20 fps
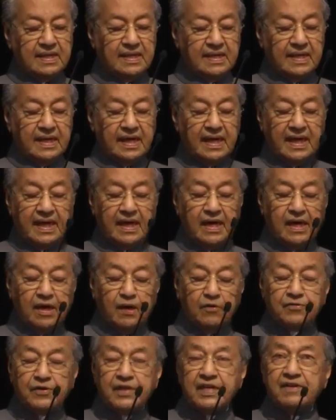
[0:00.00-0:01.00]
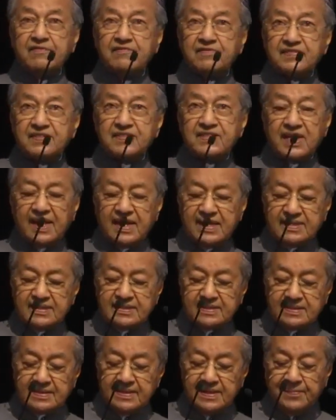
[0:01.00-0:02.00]
I often
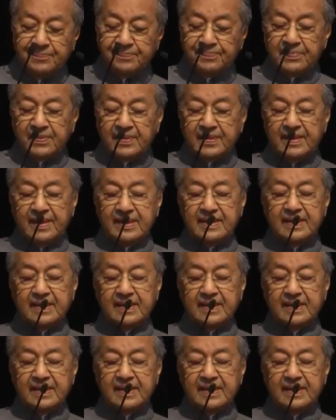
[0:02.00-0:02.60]
emphasize that